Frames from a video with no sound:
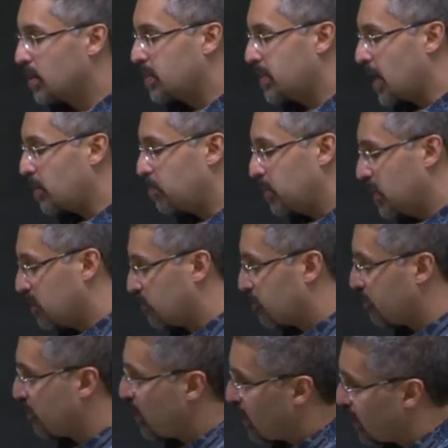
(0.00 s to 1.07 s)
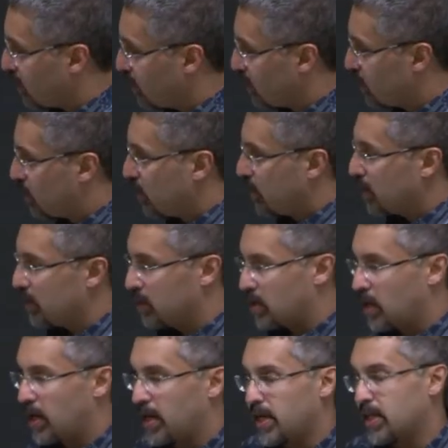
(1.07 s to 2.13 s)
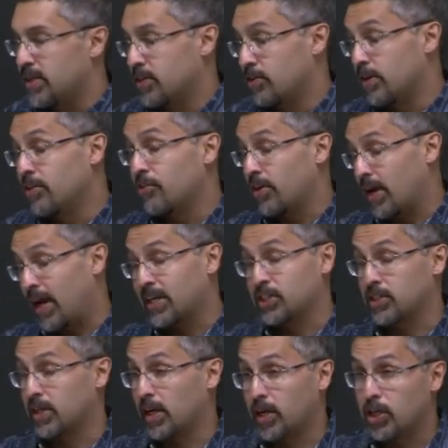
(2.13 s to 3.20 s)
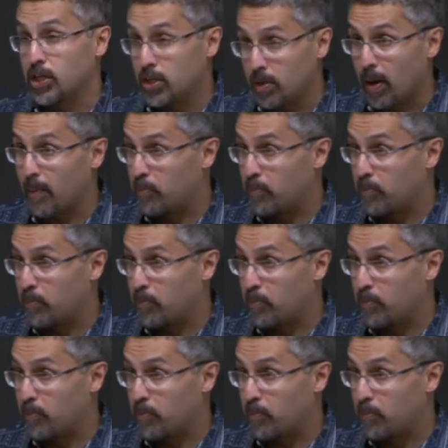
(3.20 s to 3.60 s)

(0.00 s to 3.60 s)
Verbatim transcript: That being said, there is actually a,